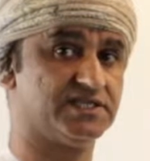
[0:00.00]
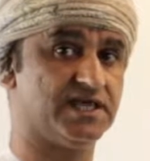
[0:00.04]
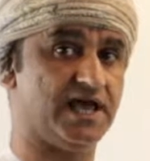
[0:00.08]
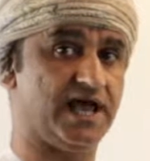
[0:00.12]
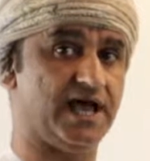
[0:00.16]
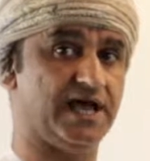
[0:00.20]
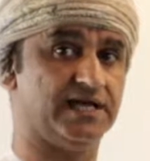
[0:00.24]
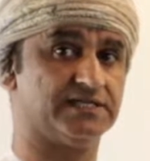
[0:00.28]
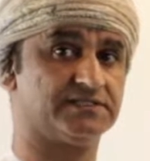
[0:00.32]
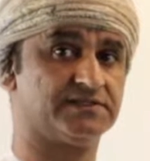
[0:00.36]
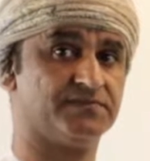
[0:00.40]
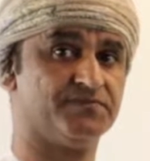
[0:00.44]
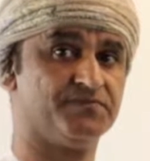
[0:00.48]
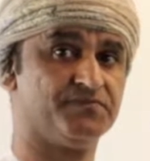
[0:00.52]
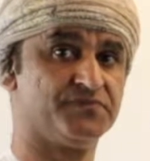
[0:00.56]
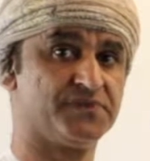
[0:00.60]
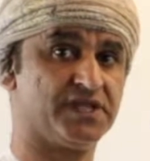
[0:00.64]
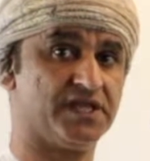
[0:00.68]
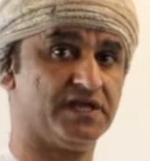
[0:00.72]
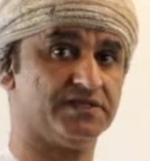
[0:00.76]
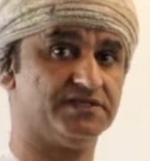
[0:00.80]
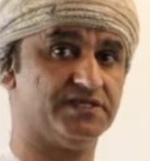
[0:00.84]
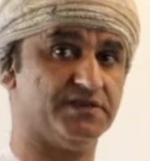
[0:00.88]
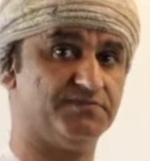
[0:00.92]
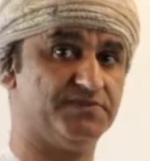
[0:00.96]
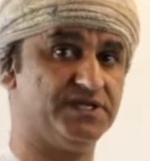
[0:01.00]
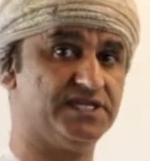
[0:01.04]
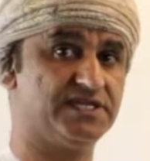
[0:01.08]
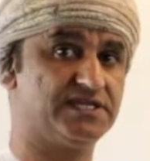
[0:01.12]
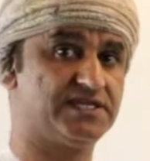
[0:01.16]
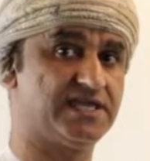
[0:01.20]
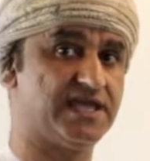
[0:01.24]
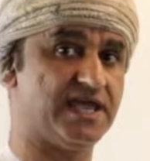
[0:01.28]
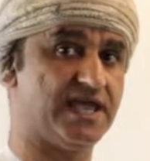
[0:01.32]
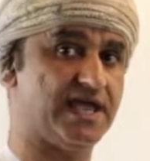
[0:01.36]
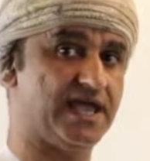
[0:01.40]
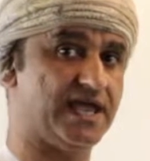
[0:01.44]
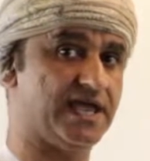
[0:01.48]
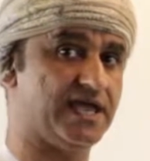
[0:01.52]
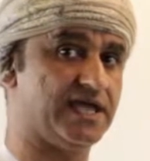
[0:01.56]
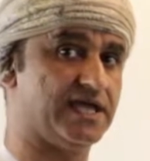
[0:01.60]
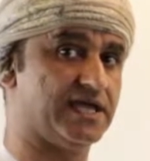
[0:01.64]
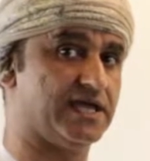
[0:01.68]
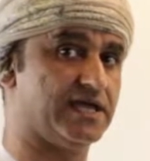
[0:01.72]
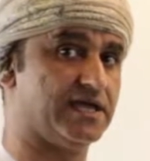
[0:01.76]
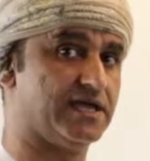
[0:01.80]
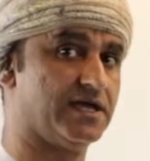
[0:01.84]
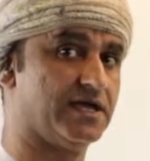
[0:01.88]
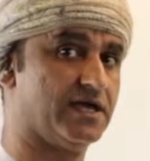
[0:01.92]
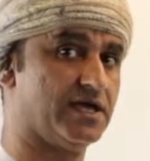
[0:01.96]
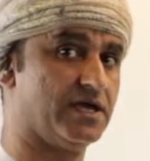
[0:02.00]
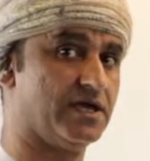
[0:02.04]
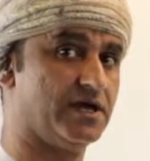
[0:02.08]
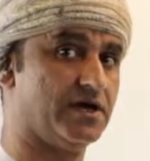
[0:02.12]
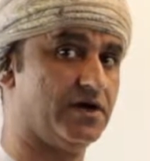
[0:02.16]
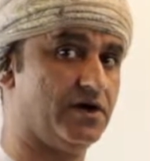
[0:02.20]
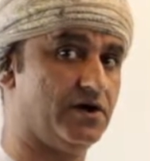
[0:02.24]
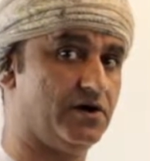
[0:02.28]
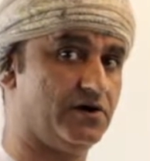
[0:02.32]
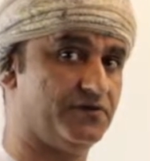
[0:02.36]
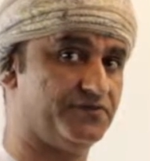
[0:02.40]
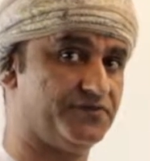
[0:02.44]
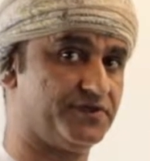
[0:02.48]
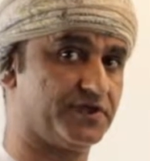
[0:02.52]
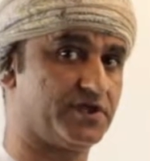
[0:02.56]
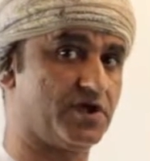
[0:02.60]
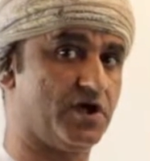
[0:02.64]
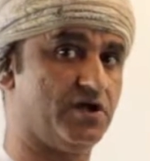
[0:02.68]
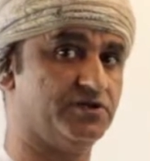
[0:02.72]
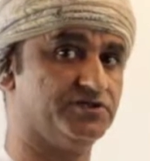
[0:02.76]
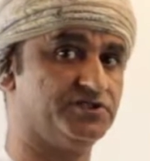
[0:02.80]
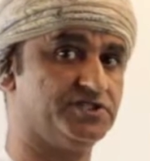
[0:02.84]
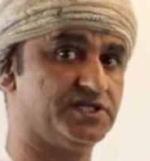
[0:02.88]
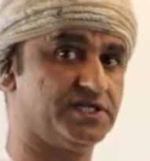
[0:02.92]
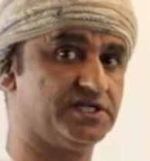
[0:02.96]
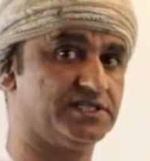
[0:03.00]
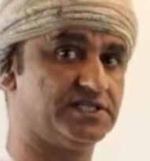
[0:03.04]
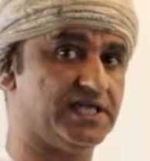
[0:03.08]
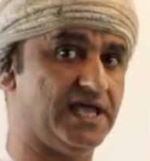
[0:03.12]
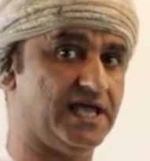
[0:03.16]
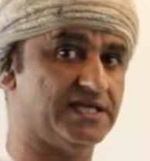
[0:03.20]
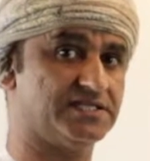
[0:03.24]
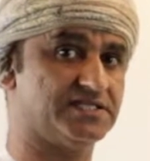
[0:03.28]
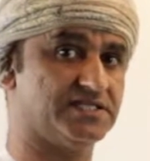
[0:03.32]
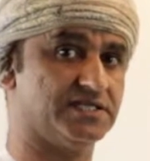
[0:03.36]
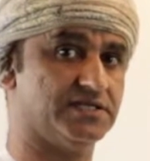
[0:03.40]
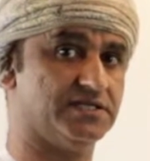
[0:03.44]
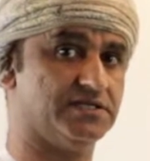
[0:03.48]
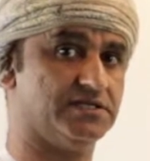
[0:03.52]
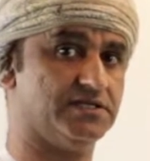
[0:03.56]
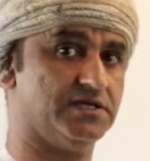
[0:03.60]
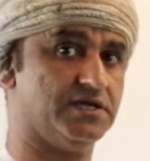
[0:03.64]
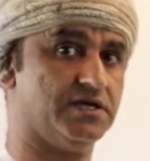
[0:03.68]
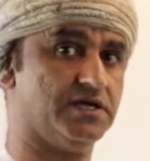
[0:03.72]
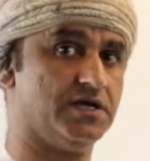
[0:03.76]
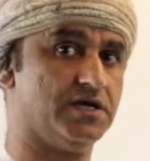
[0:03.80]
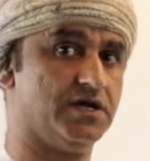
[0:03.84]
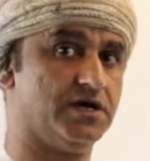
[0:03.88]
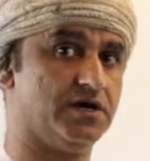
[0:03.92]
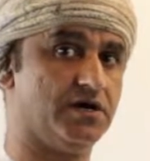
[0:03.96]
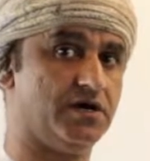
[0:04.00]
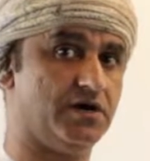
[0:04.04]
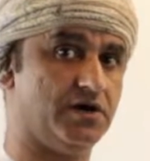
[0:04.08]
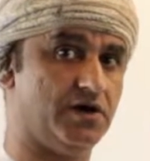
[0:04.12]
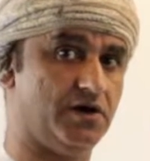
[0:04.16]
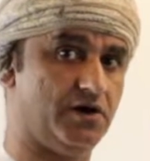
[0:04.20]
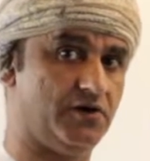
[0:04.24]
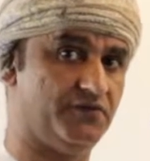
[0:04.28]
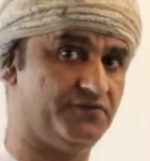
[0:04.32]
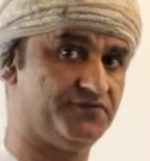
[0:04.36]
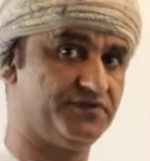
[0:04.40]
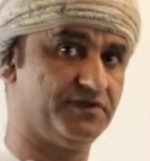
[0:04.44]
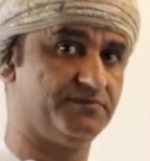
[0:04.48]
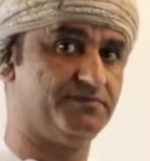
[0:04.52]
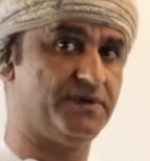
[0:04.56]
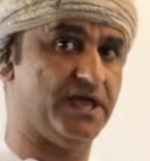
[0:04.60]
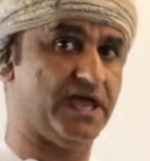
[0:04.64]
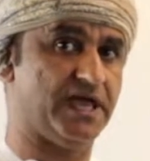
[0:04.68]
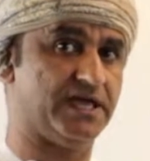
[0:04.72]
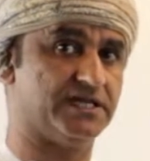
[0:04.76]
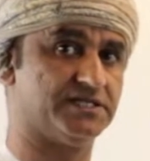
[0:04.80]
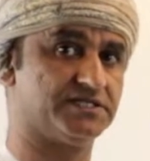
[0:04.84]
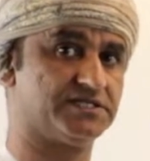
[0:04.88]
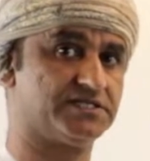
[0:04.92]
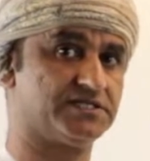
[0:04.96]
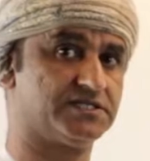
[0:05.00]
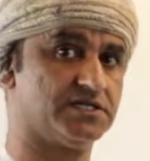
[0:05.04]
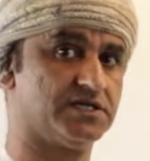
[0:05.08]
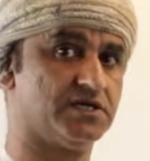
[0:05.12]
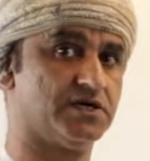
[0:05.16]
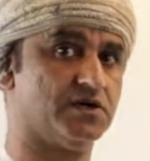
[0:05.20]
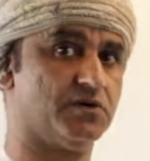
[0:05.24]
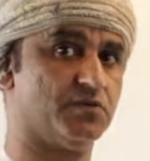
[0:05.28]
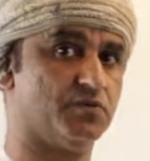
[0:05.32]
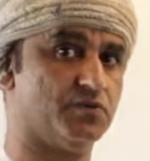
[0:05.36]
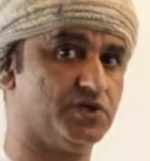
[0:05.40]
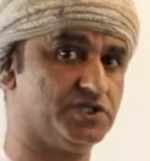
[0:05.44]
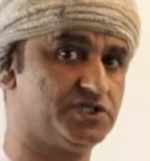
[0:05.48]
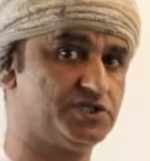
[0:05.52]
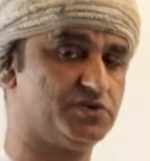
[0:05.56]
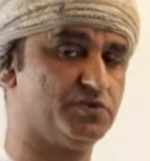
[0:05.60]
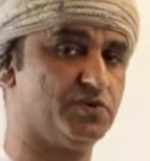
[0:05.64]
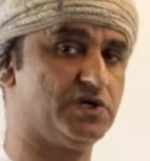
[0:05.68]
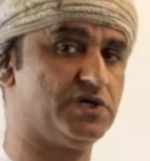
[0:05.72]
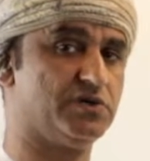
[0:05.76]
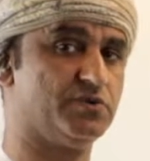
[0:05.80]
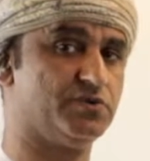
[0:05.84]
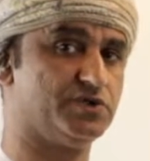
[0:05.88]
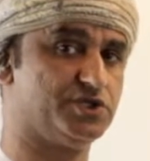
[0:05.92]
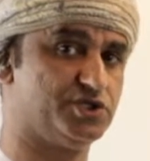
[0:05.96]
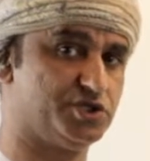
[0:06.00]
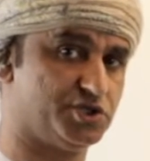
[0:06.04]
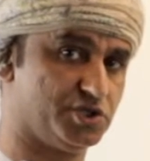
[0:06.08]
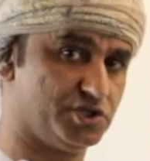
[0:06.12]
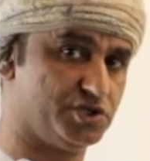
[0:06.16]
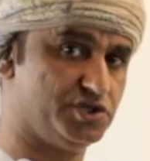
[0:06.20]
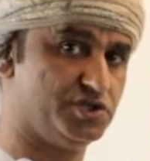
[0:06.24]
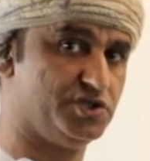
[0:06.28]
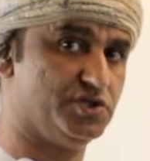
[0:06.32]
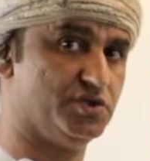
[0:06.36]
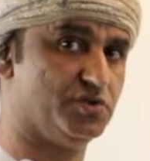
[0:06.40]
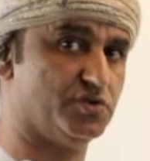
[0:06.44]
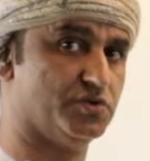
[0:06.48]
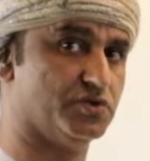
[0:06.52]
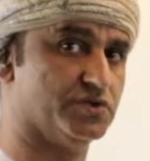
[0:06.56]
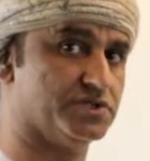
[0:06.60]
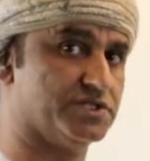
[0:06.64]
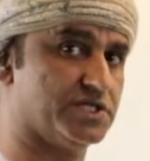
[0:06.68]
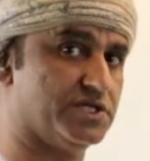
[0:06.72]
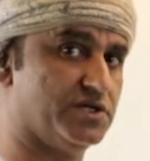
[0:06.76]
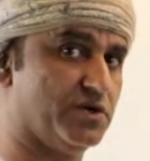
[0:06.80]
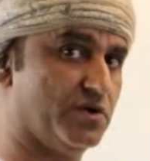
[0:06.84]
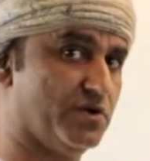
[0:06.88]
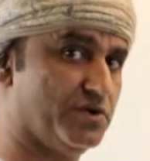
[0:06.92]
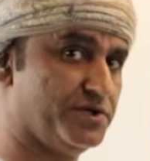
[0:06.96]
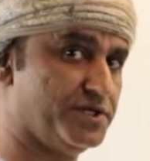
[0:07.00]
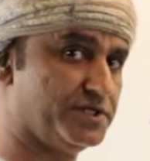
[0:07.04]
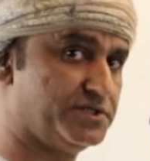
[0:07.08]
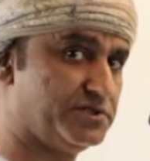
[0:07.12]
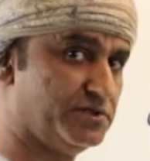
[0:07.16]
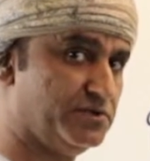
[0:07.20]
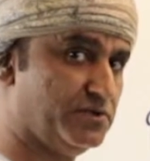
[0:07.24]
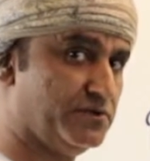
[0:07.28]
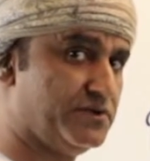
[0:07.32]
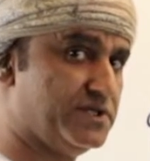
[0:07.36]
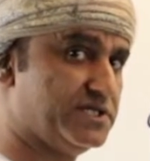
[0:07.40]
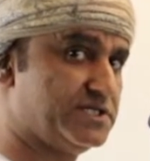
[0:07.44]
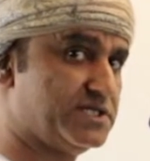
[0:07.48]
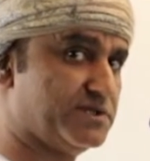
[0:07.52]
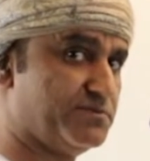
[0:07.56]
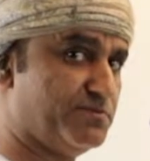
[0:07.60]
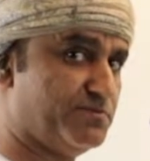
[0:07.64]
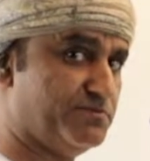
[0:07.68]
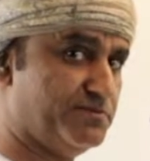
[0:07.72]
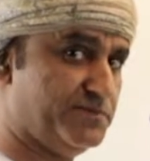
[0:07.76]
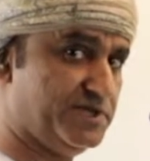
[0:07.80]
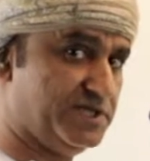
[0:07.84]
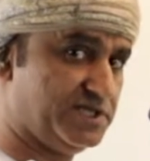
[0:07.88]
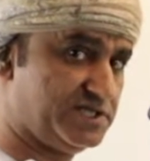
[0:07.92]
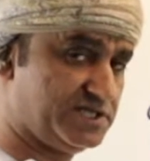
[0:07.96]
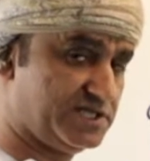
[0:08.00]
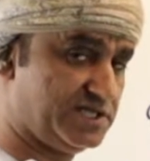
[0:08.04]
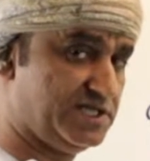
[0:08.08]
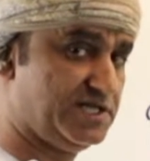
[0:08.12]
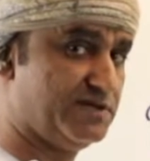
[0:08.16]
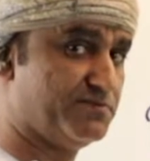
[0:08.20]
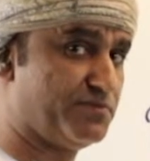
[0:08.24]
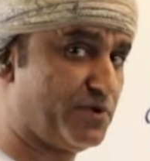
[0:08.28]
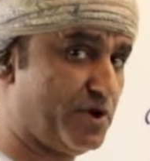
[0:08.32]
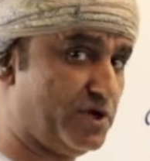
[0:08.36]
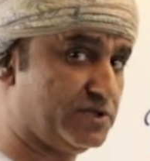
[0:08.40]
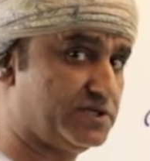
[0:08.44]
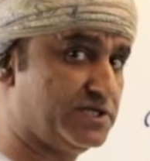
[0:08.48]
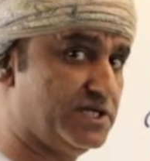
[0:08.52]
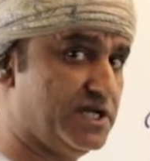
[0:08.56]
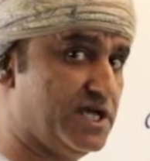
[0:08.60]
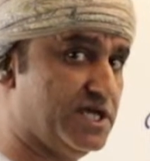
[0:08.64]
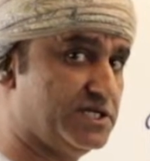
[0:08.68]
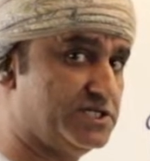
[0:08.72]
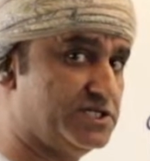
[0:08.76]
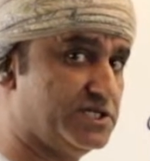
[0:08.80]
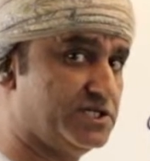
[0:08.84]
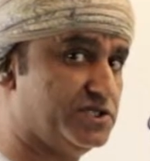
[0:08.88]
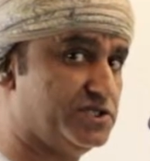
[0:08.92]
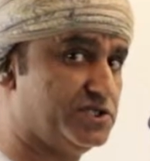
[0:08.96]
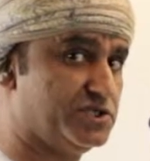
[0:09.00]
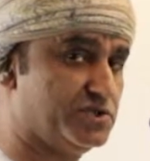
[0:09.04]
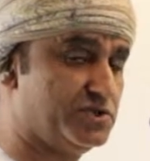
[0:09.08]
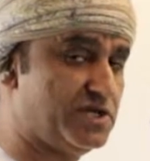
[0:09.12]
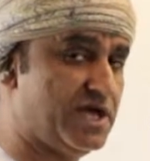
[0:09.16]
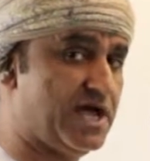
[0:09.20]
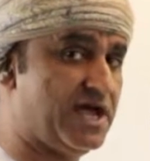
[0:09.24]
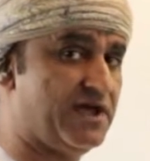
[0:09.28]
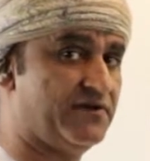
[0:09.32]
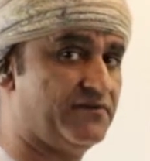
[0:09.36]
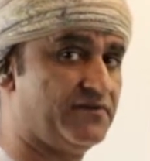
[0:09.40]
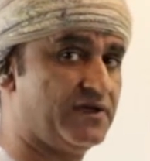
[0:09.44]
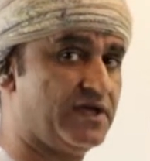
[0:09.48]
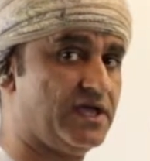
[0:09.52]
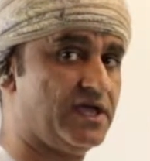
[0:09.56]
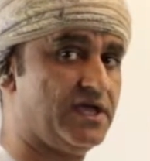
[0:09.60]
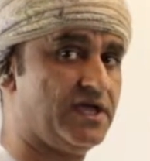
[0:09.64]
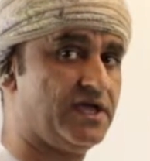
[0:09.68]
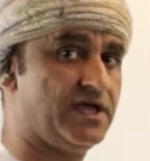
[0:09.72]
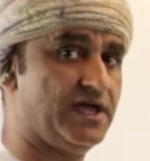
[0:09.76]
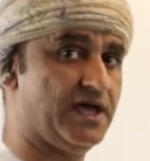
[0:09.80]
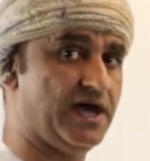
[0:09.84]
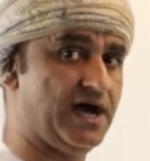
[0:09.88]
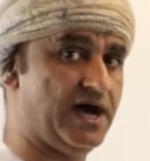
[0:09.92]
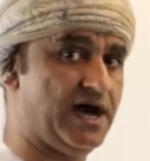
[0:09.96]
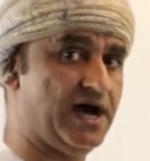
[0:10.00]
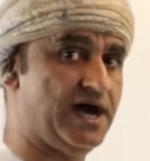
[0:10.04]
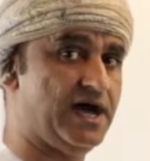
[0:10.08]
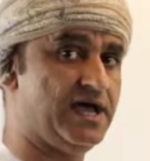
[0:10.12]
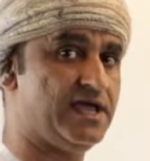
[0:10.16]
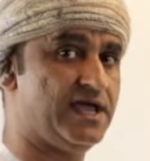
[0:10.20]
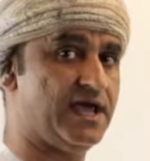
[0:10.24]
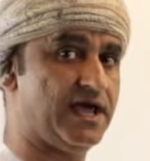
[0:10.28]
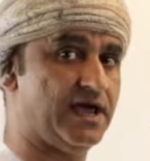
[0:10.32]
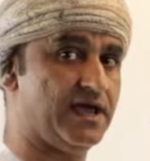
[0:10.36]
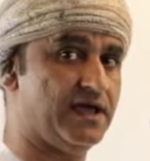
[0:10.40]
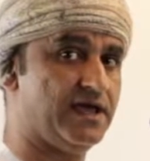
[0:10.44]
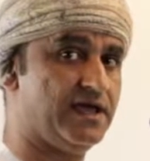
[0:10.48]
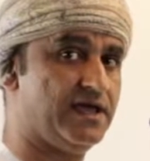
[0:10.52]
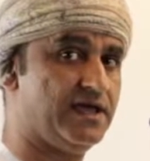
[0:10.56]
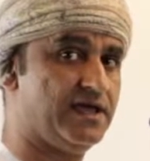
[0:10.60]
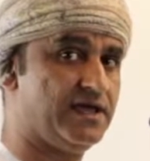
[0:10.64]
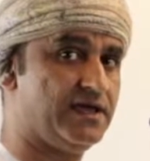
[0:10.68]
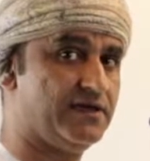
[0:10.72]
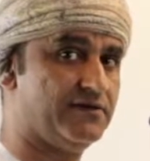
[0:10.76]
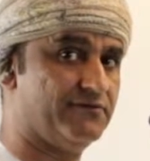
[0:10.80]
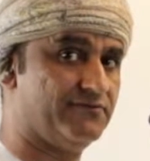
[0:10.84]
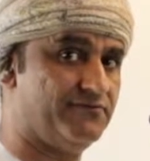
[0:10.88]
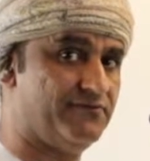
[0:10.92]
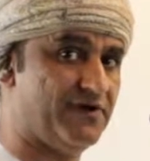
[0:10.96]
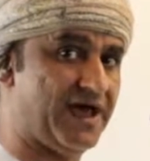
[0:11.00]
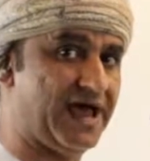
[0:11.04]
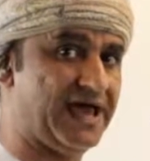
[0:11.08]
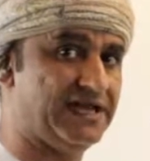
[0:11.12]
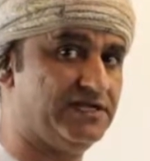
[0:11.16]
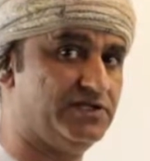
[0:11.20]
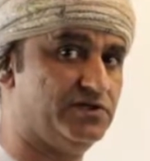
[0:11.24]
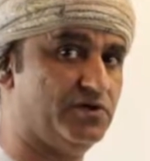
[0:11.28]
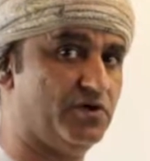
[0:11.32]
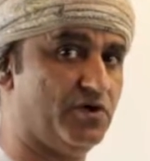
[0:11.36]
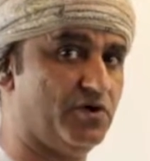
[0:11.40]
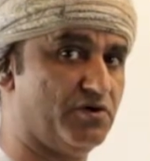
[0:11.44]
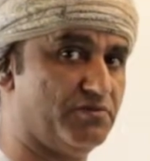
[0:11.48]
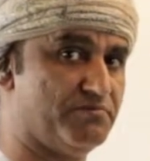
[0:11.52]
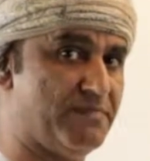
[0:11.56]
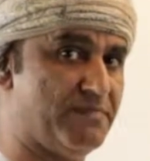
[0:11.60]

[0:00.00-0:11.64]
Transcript: that the pKa of the conjugate acid of the base, which we, should use in order to do this, this deprotonation, should have higher value or